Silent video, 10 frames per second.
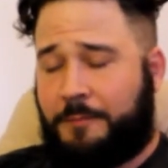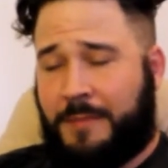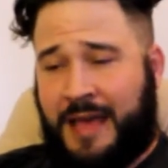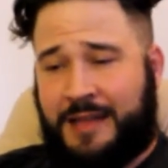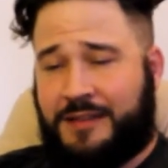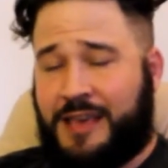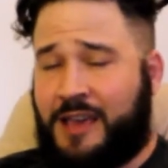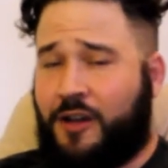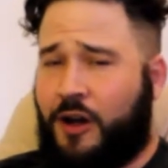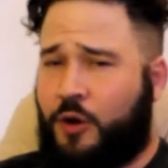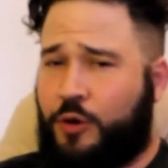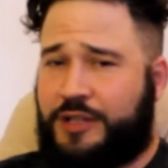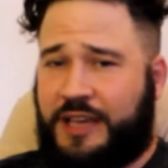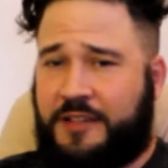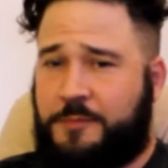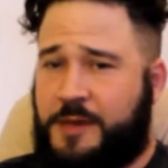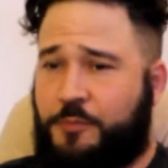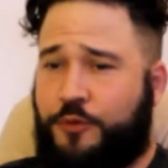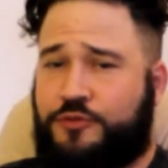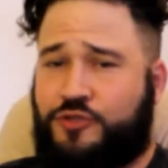Man, King Kong Ortiz,
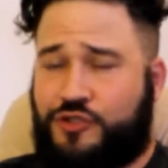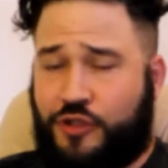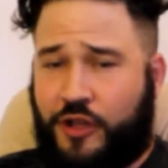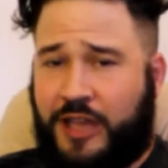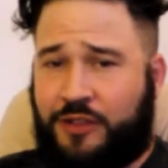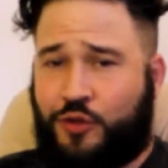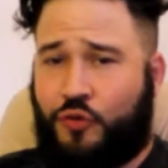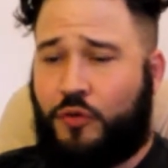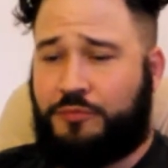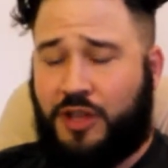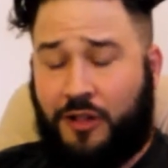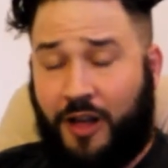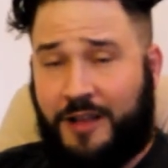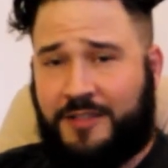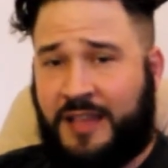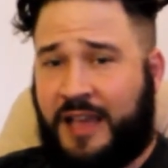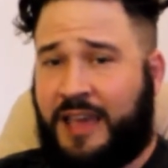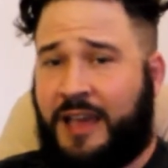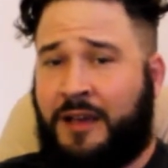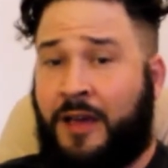people. Just look into him. The clock's
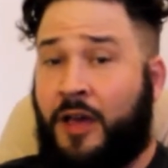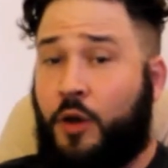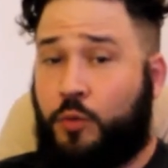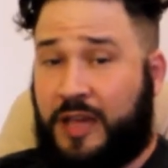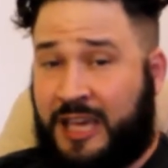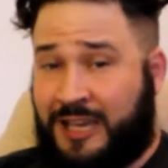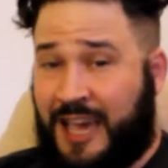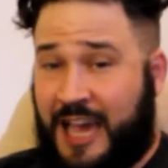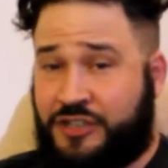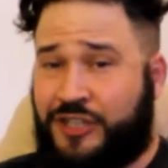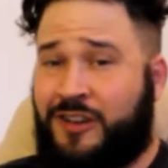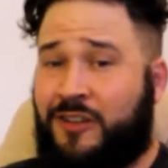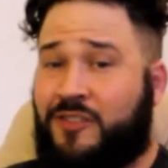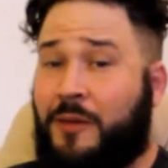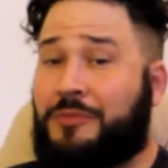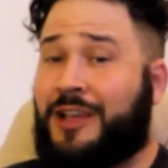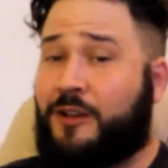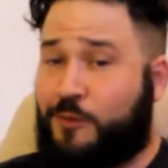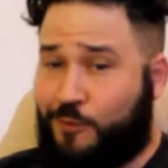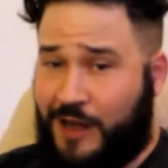ticking. We can cash in on something
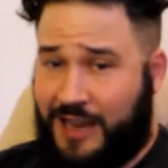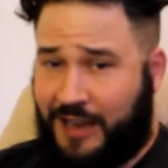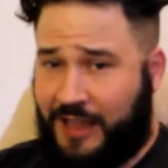great